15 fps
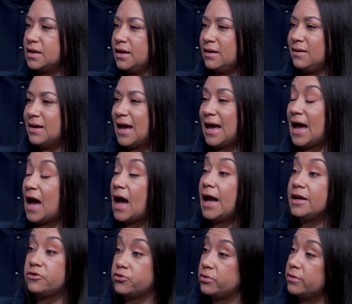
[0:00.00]
And I
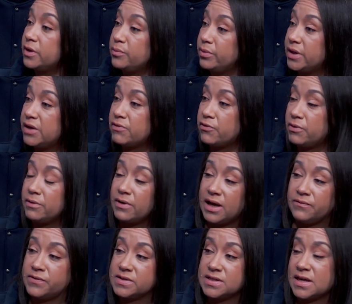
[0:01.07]
truly believe if we were
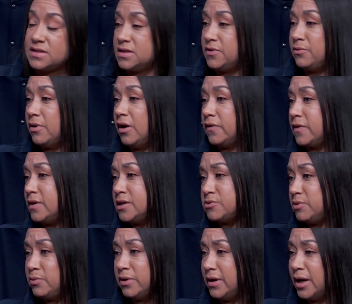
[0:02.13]
emphasizing the wrong things,
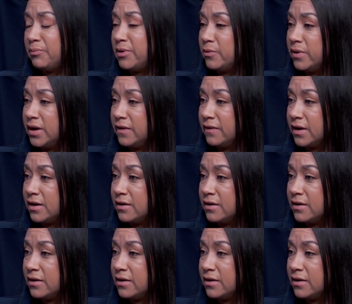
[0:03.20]
we would not be winning there.